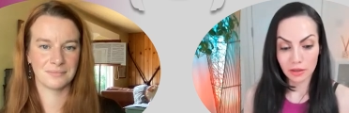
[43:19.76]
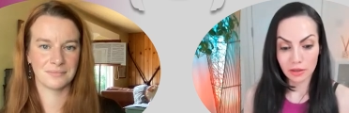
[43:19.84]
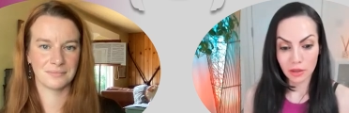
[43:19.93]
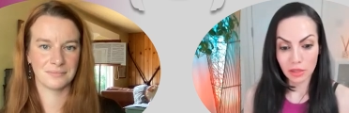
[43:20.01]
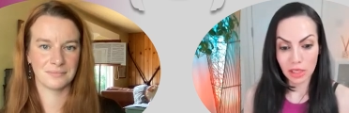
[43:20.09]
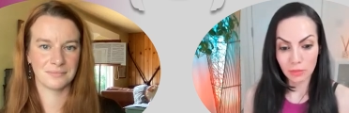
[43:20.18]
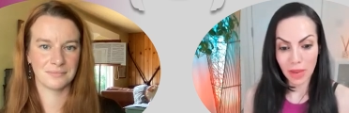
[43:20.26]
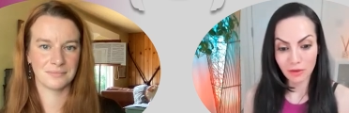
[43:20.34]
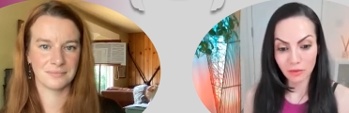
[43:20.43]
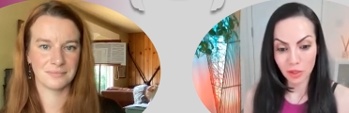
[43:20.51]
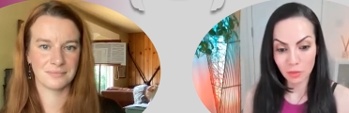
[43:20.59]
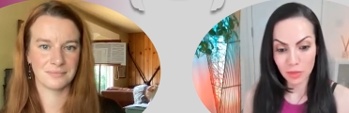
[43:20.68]
Speaker 1: so they're
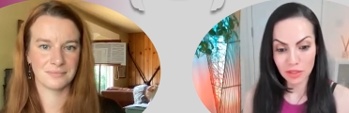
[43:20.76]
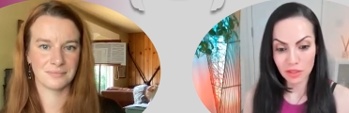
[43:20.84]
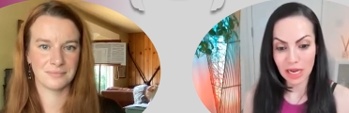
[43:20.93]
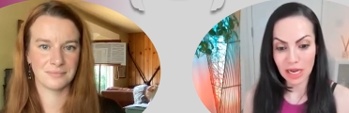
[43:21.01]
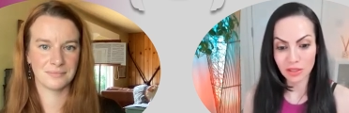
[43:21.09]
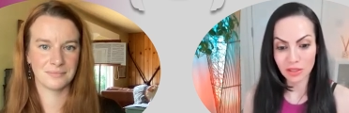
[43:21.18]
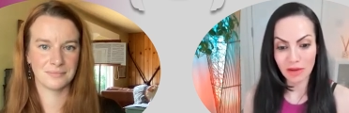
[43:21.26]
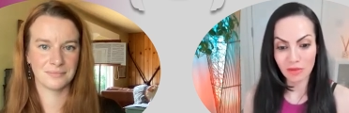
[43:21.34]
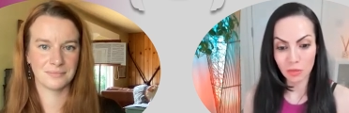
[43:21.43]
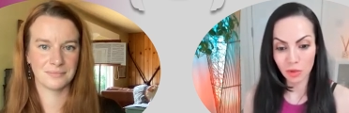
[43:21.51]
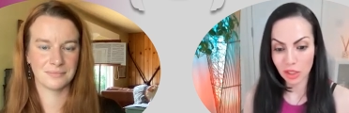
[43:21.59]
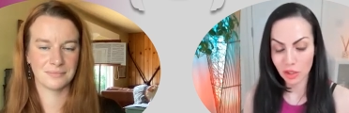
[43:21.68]
paying for your business class
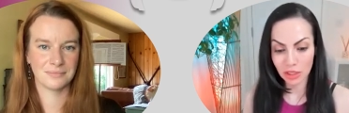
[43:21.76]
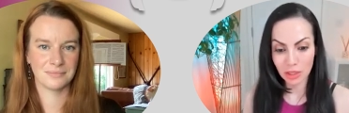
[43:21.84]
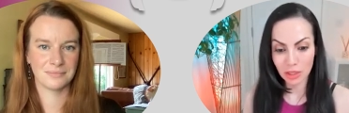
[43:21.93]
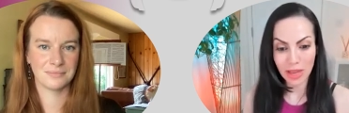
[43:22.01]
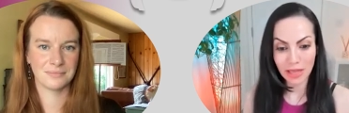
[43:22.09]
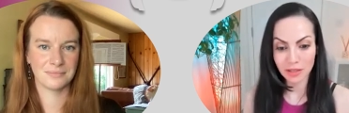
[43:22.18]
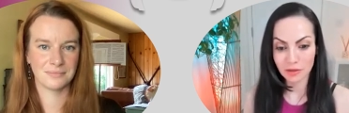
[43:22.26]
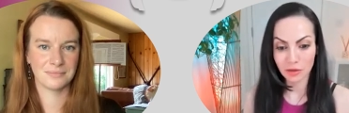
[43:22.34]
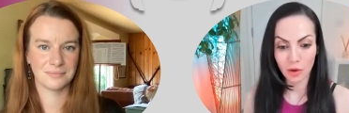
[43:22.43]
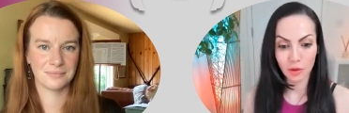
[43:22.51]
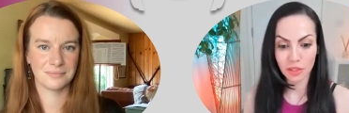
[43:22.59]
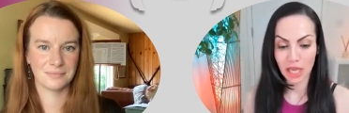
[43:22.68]
travel, putting you in the best
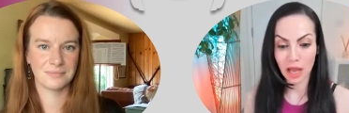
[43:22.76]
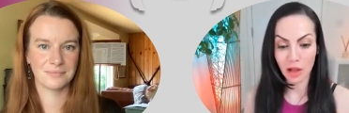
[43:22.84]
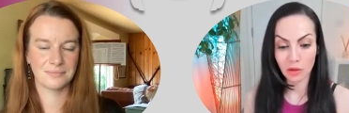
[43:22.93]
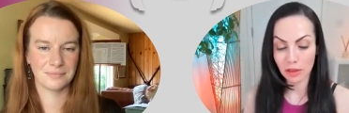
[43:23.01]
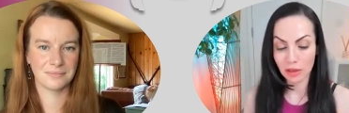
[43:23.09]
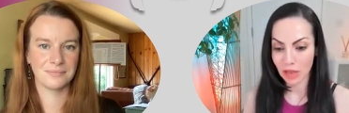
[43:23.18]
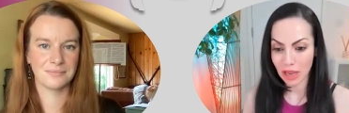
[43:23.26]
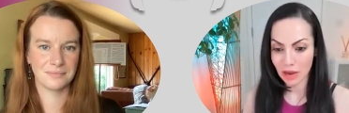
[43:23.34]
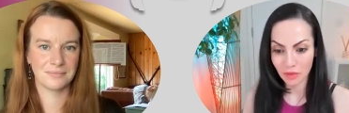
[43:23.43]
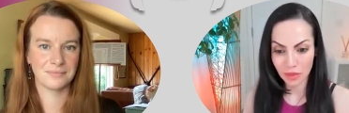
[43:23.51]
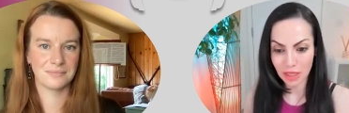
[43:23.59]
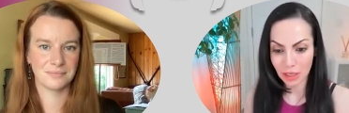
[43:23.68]
hotel,
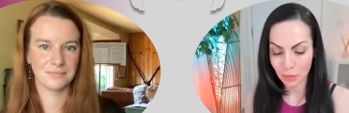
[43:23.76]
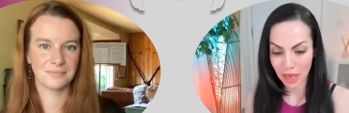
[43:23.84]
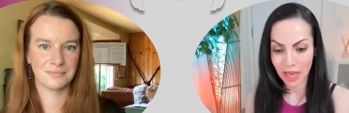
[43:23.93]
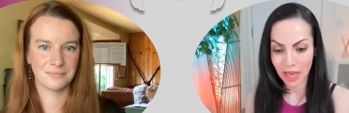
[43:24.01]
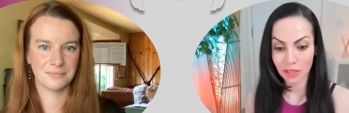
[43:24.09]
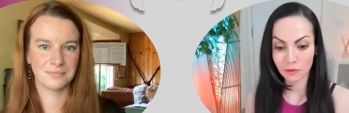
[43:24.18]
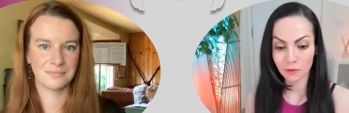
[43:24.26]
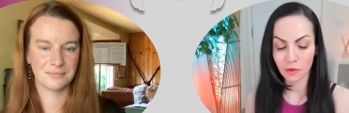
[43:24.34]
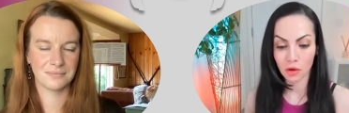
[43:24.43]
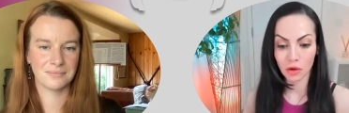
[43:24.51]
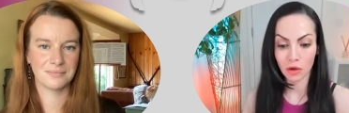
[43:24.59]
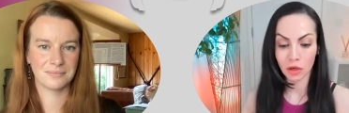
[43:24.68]
everything paid
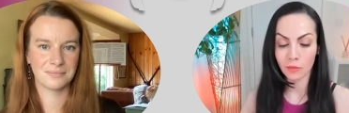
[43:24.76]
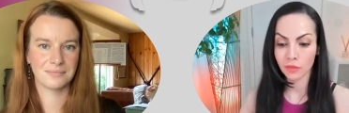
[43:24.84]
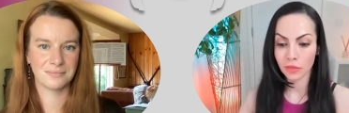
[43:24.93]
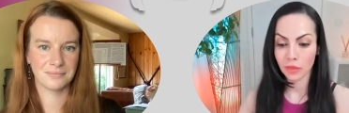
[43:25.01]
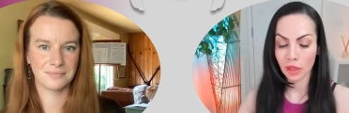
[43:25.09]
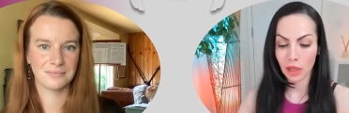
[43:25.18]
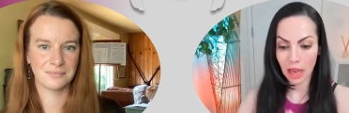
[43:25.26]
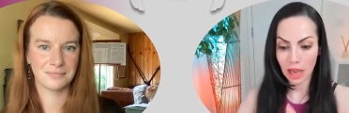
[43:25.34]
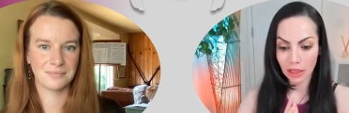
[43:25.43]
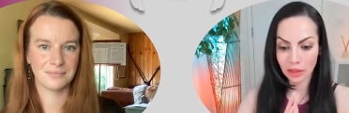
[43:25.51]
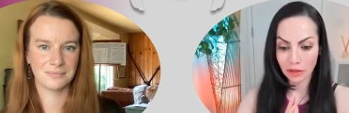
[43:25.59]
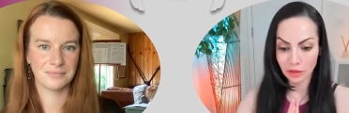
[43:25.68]
for,
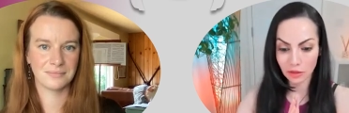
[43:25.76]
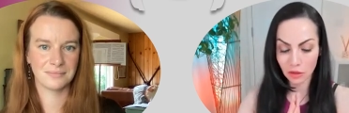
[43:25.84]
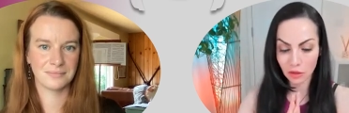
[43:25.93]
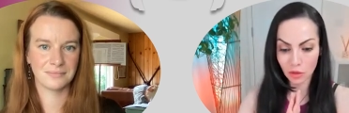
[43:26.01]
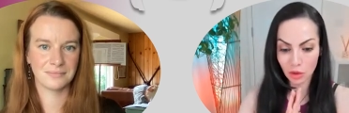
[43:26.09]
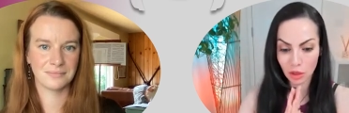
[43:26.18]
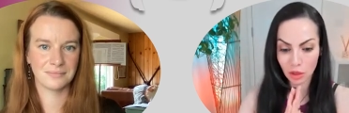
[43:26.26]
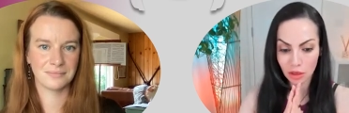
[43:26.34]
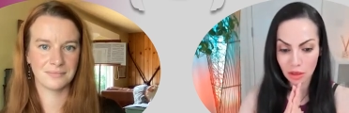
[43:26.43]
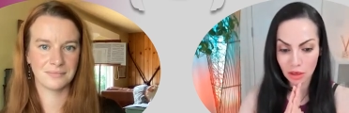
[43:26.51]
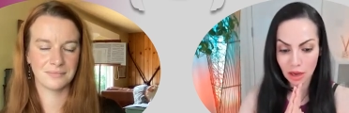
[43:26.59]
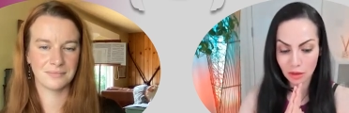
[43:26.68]
and
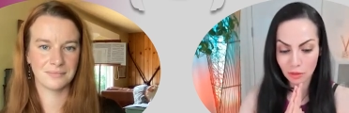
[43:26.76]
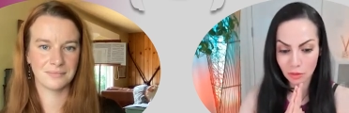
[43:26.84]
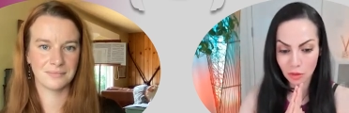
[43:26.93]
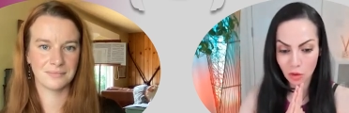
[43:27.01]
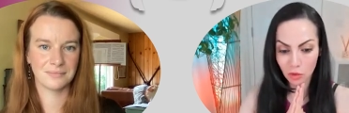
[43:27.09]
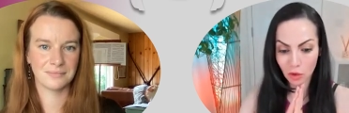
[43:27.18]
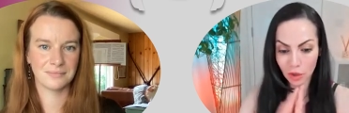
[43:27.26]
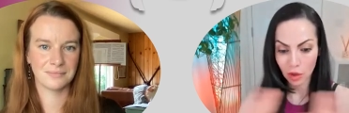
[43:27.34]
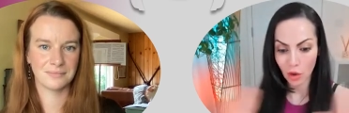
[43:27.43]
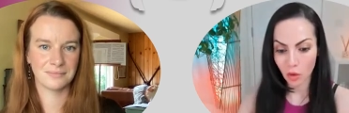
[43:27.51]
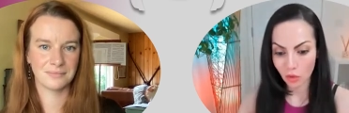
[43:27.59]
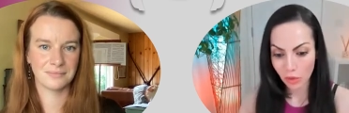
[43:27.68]
you're
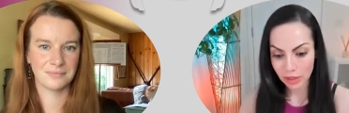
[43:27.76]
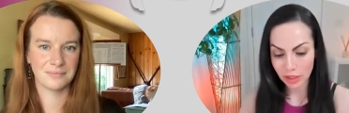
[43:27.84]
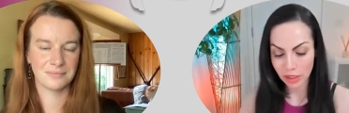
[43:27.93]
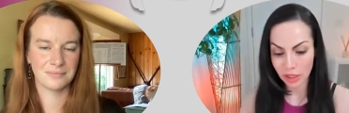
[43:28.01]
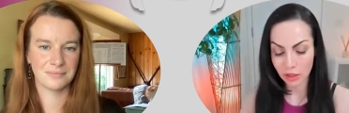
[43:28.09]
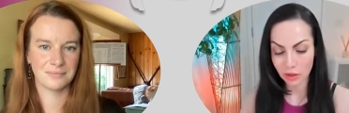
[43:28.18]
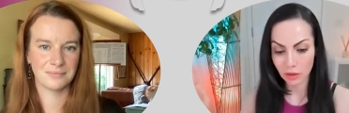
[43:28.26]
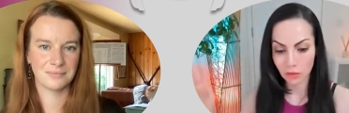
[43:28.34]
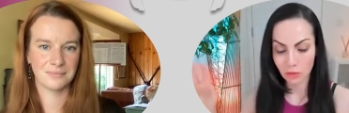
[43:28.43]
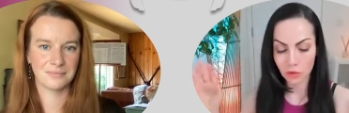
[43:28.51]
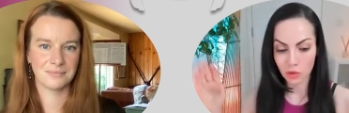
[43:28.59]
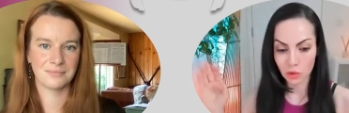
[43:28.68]
going all the way there
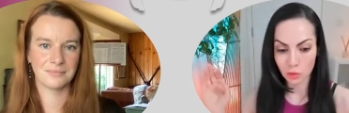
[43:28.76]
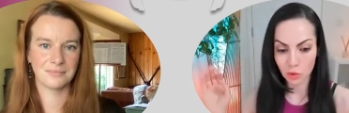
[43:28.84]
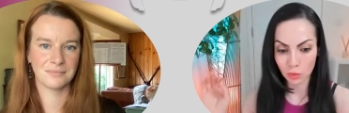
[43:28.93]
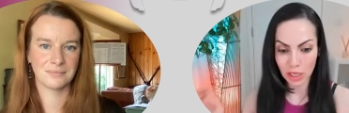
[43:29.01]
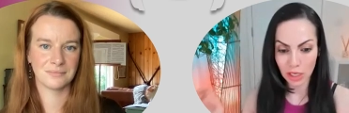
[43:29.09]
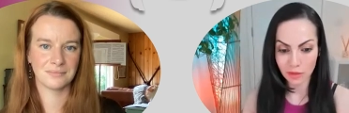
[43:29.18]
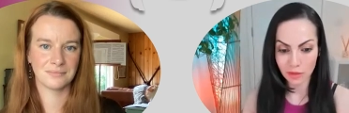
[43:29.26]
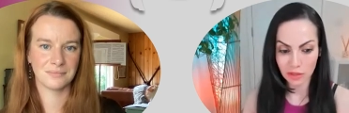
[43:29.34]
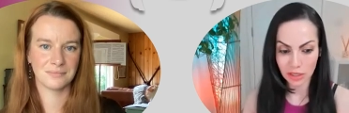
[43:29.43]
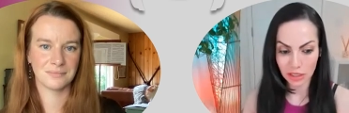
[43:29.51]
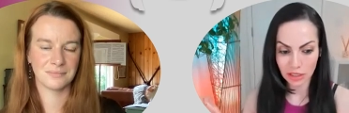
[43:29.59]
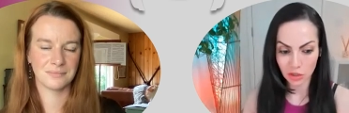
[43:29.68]
to be on
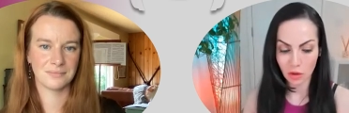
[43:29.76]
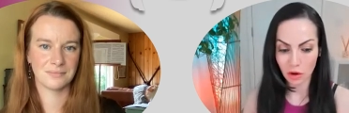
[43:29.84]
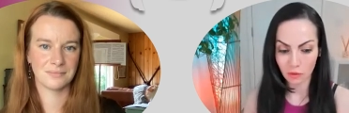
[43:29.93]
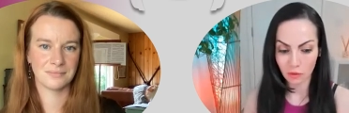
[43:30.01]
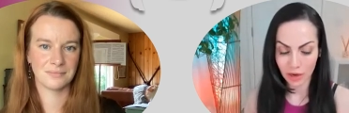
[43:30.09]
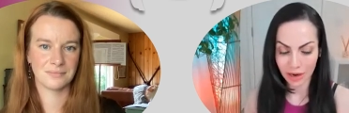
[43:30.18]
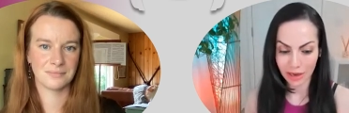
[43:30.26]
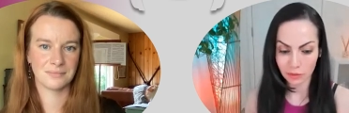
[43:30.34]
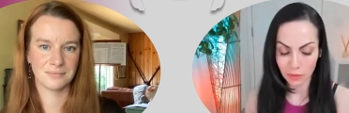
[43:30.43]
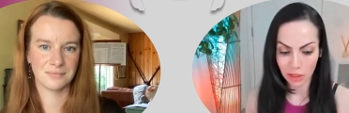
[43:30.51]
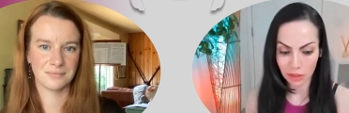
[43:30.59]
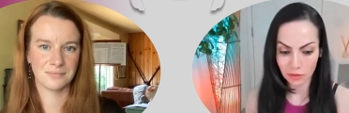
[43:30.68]
stage and talk for
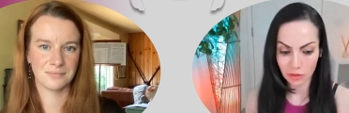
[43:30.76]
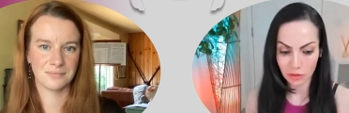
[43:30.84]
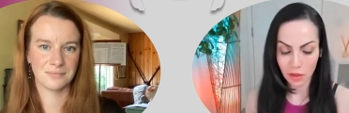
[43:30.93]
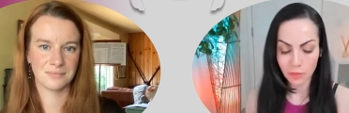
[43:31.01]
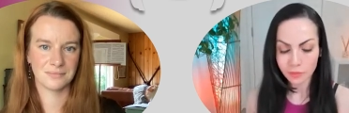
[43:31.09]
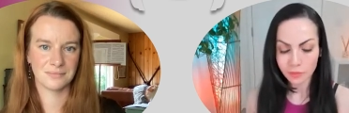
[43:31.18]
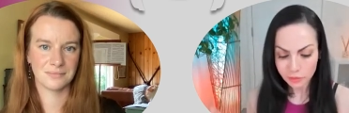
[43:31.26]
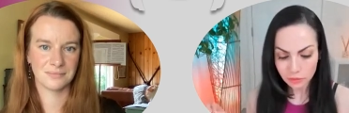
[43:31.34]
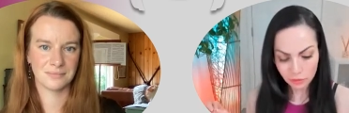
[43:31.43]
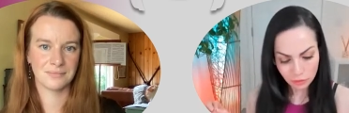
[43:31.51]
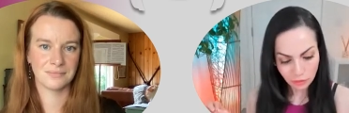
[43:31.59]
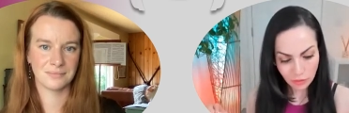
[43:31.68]
8 minutes.
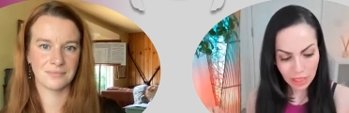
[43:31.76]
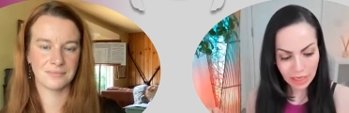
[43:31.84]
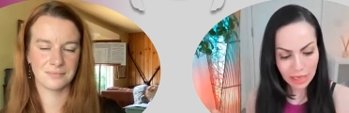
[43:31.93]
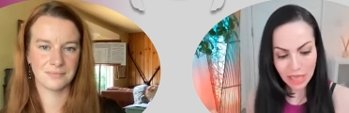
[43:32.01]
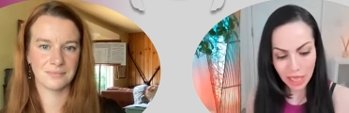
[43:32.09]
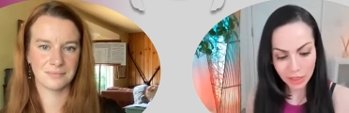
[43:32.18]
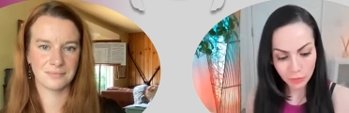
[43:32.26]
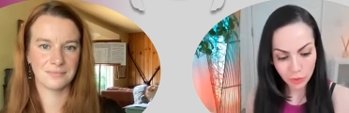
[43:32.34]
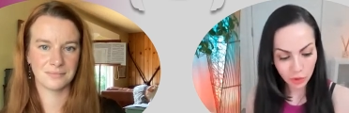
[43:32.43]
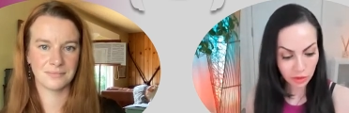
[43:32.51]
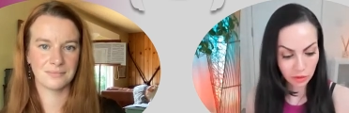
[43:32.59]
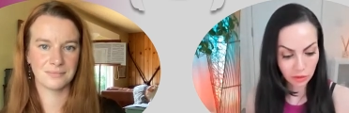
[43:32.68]
And at that
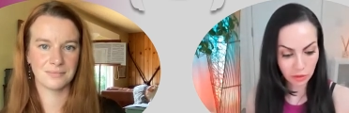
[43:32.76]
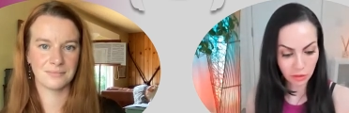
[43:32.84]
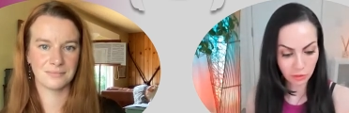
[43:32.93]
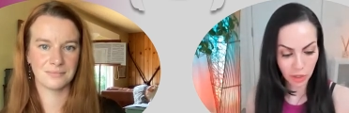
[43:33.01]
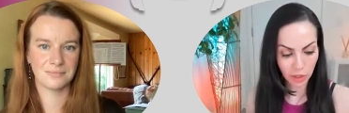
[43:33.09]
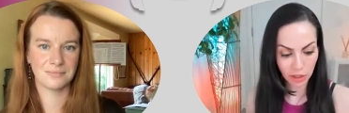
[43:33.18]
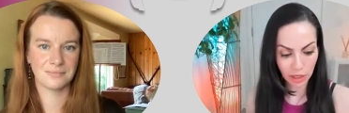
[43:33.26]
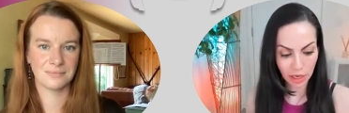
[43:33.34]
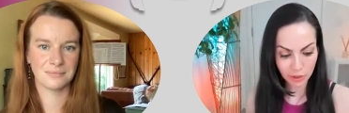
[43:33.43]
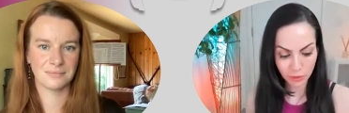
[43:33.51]
point, my ex